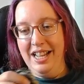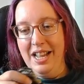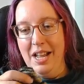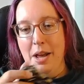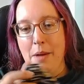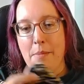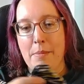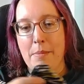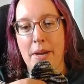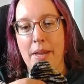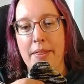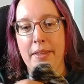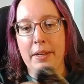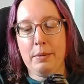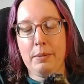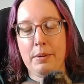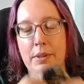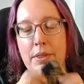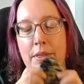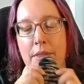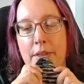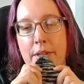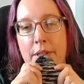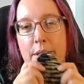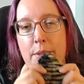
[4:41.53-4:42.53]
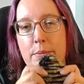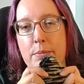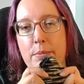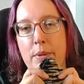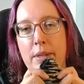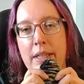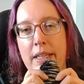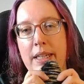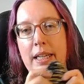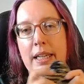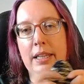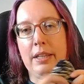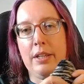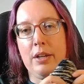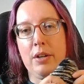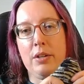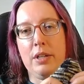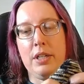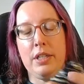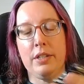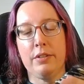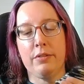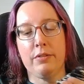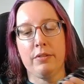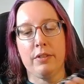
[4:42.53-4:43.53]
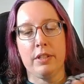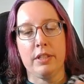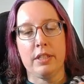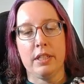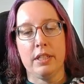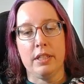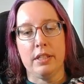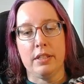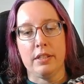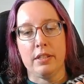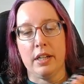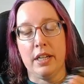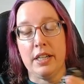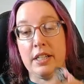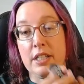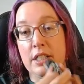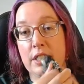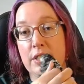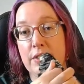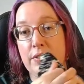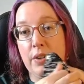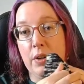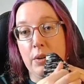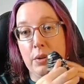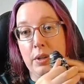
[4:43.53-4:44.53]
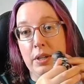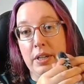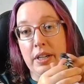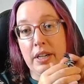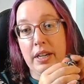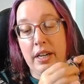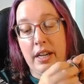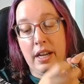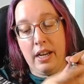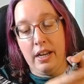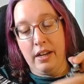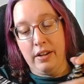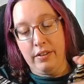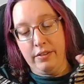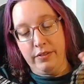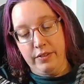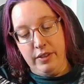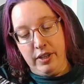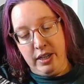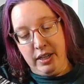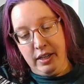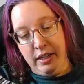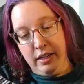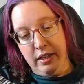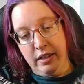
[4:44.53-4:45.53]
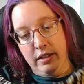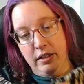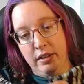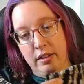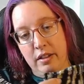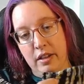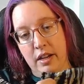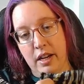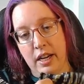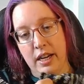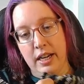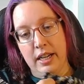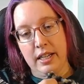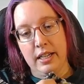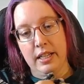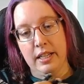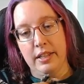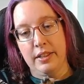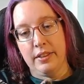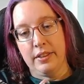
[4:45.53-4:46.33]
But I think with this one here, the only difference is I just fold it in half and I knit